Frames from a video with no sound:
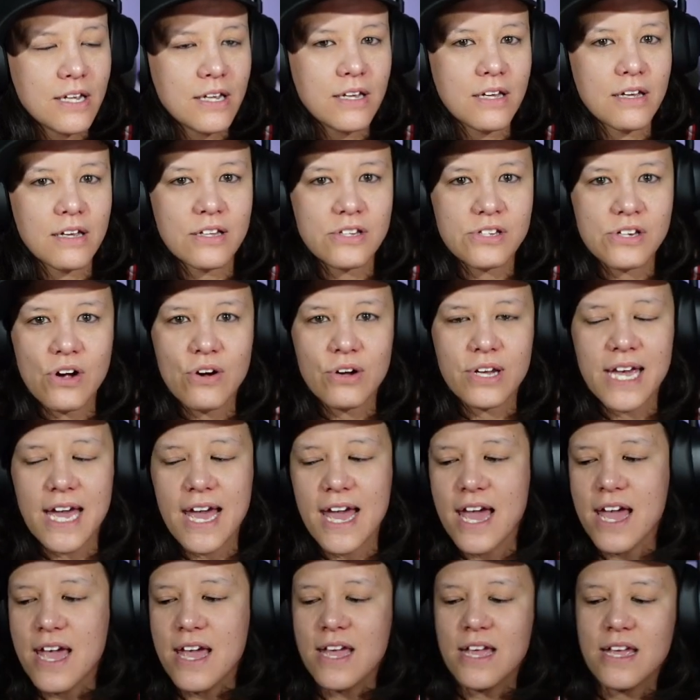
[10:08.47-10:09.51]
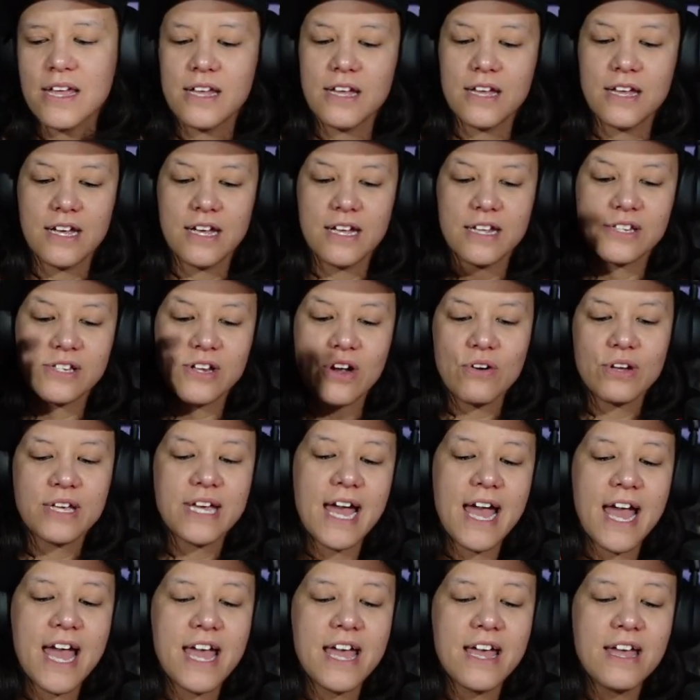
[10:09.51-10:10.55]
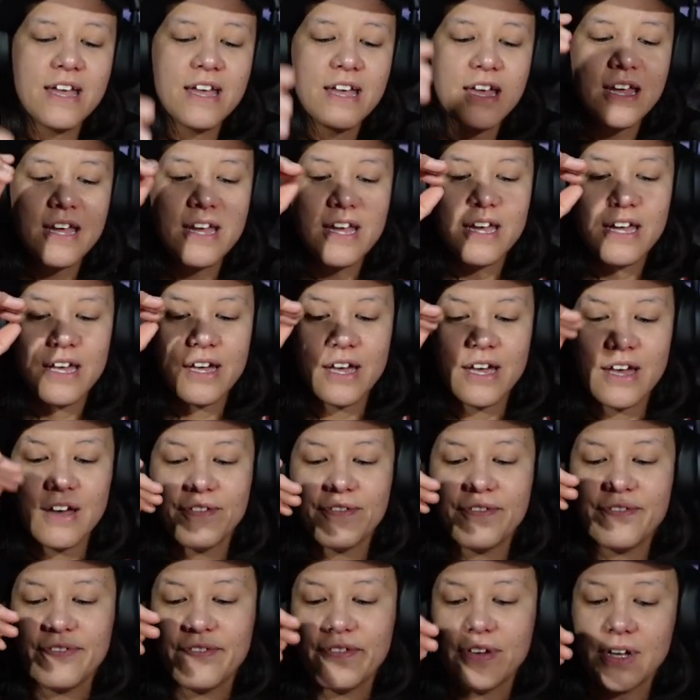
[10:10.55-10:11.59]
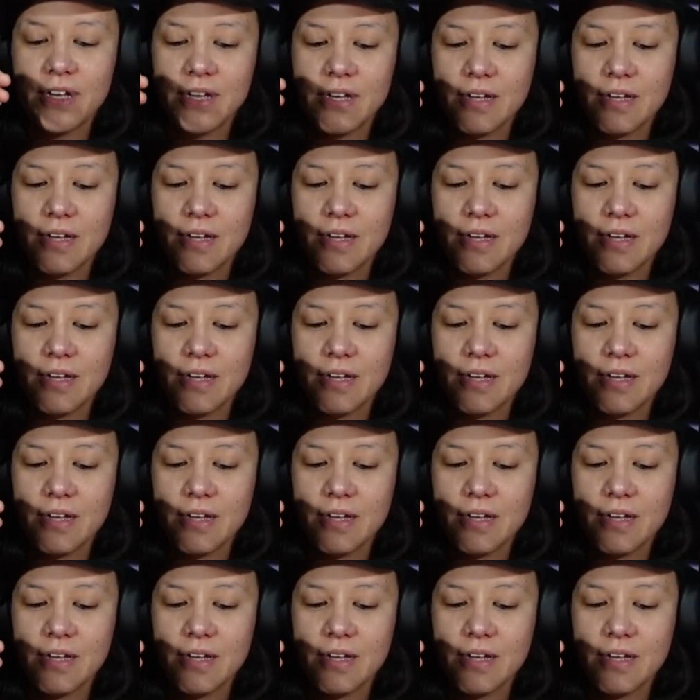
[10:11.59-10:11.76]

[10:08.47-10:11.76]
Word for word: it's okay. It's okay if